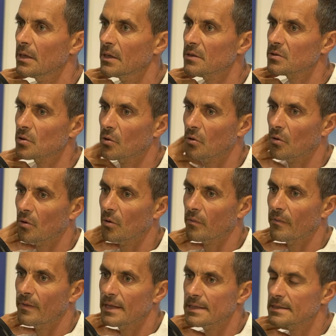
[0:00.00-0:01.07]

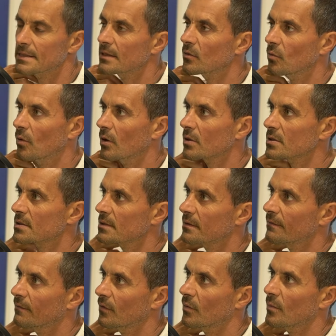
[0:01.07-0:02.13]
So this it works for